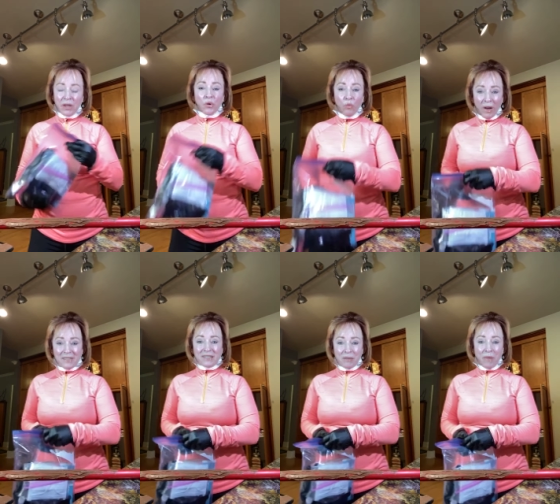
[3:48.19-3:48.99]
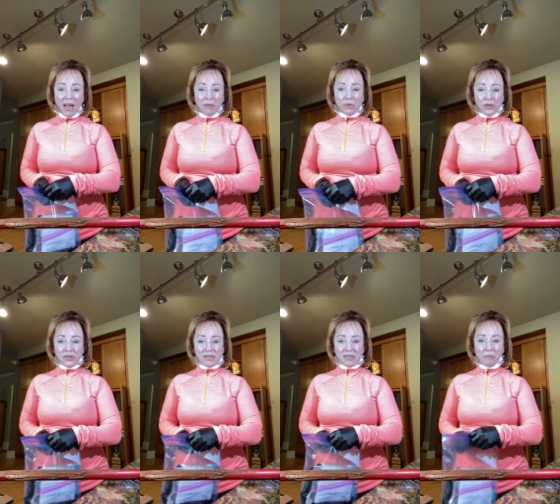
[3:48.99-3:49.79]
What's in my
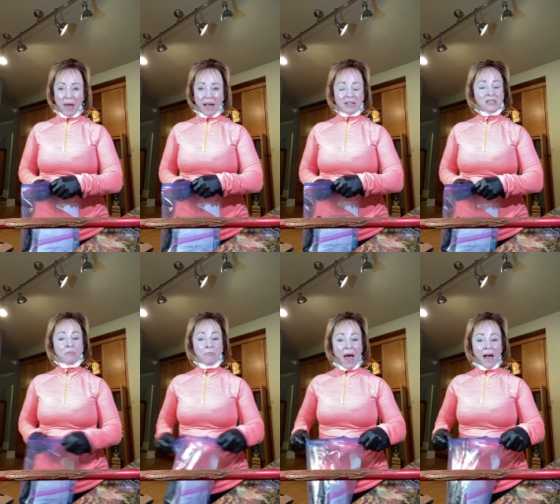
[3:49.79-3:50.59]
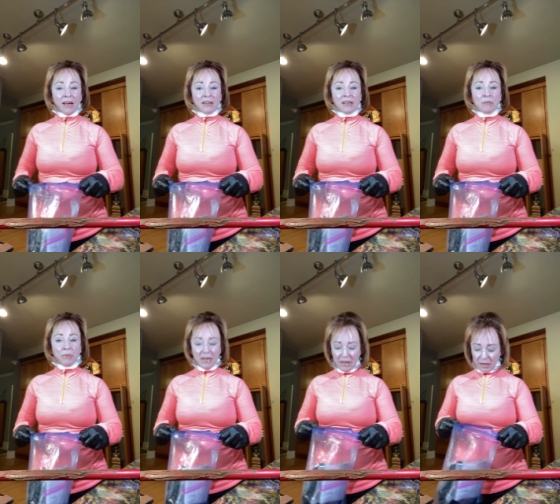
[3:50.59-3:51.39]
emergency bag? It's a bag I keep
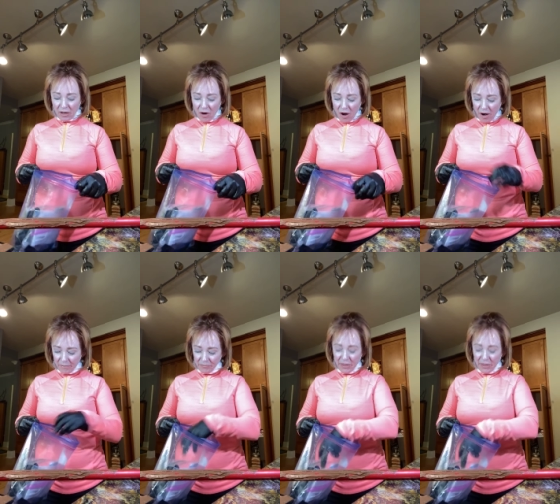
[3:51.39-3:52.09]
in the car.